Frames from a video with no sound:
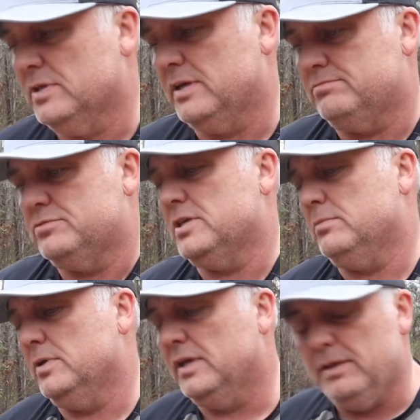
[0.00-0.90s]
They sent
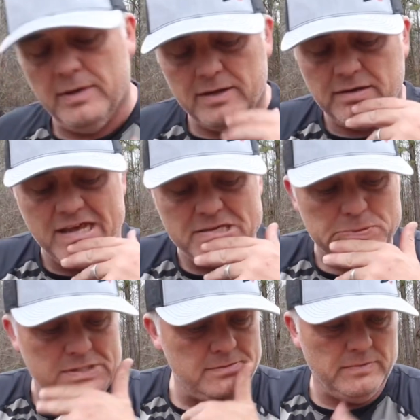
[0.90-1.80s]
me an email and asked
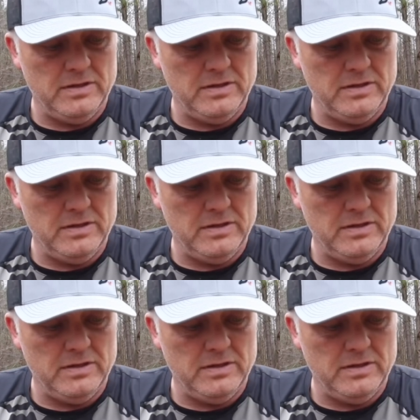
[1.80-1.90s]
me